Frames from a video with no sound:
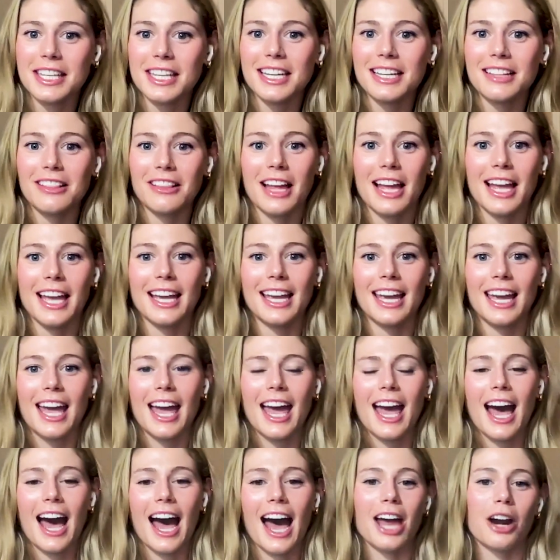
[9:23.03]
Like,
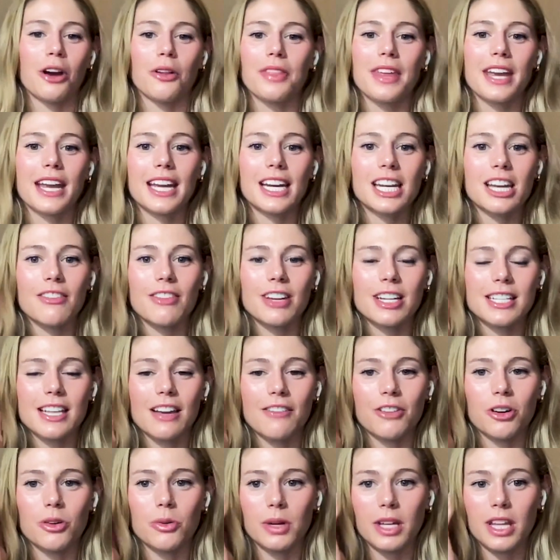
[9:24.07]
I don't think any of us
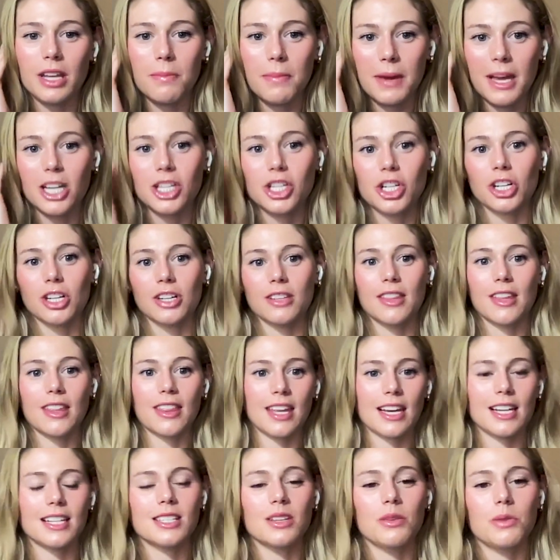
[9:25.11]
ever really pictured the
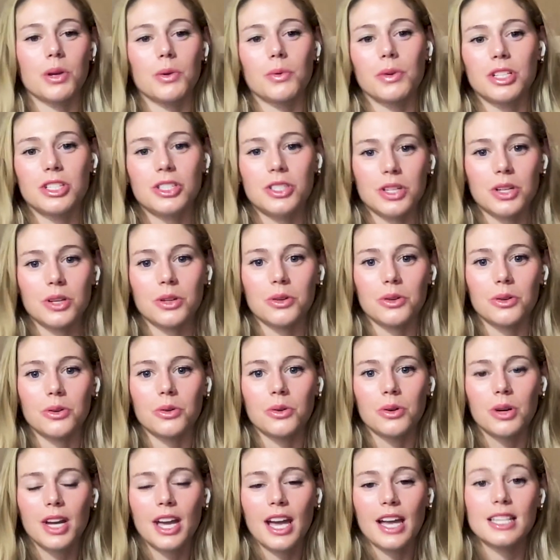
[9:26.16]
things that we would
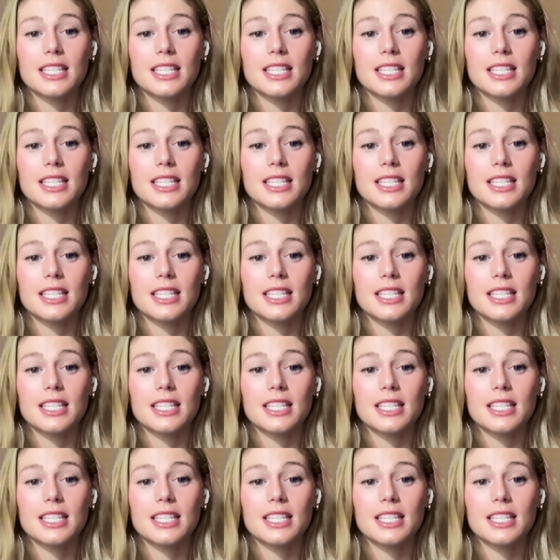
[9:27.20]
do